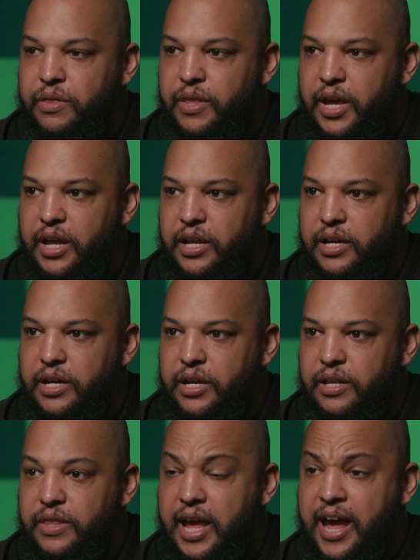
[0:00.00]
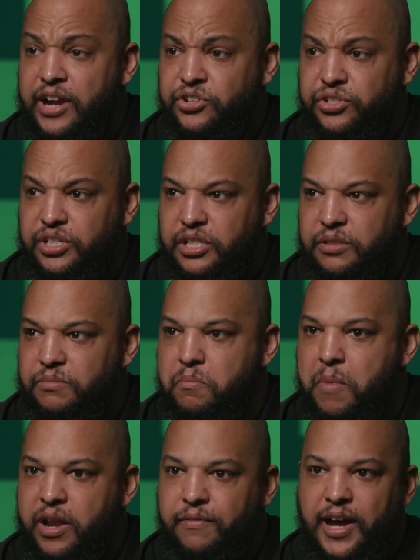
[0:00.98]
They actually
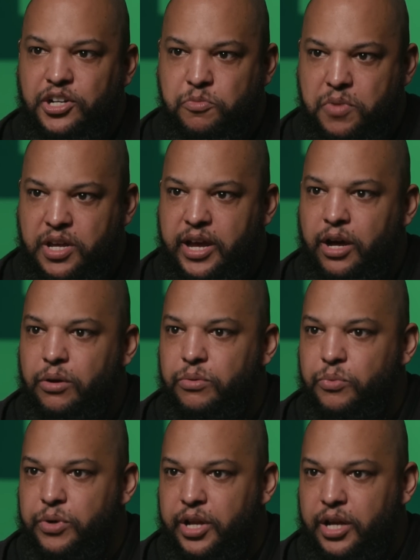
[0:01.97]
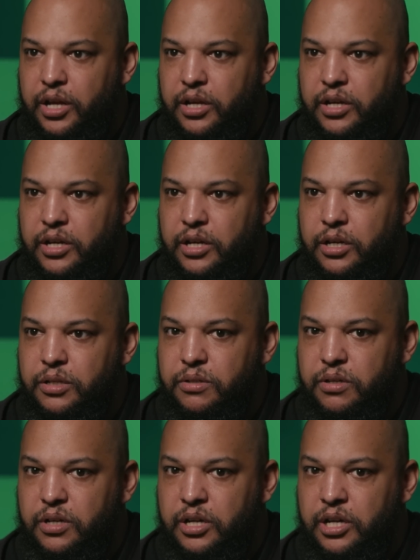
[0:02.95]
medevaced me out when I
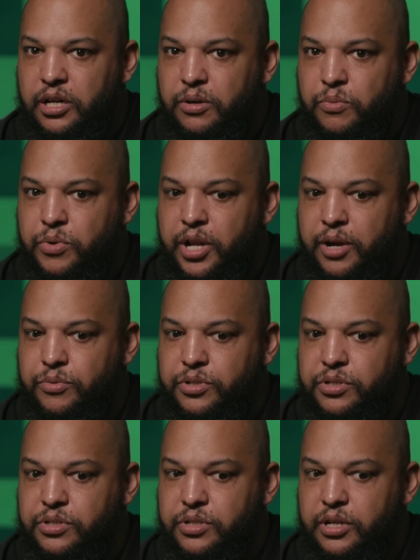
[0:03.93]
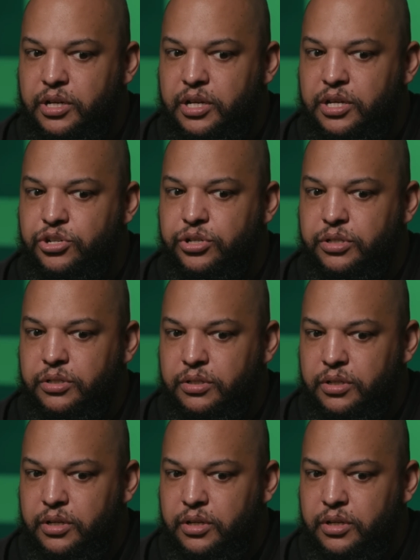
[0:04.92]
was injured.